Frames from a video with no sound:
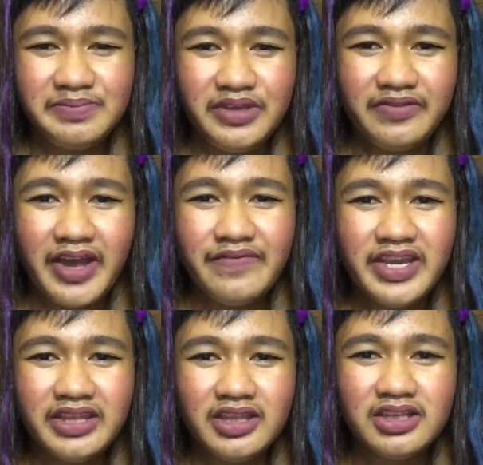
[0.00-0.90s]
me of
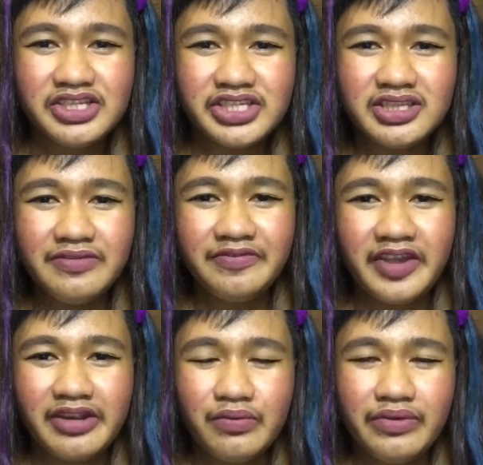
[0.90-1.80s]
having an illicit
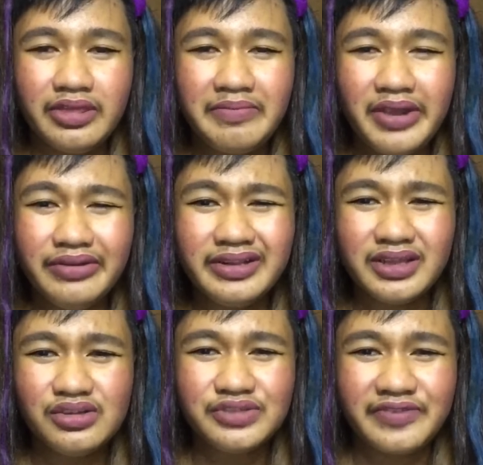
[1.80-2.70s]
affair with a married
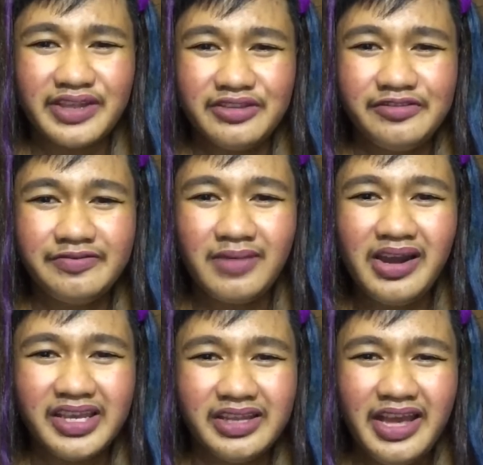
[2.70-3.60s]
close friend of
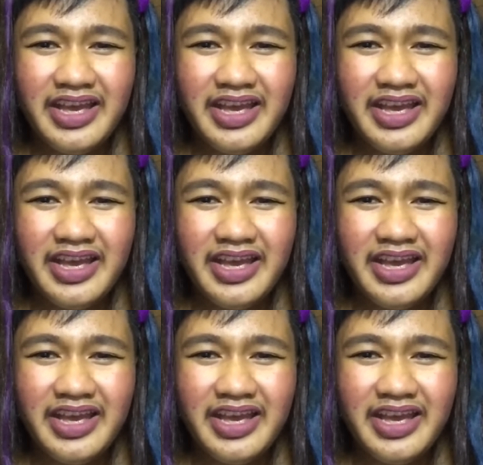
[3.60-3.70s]
mine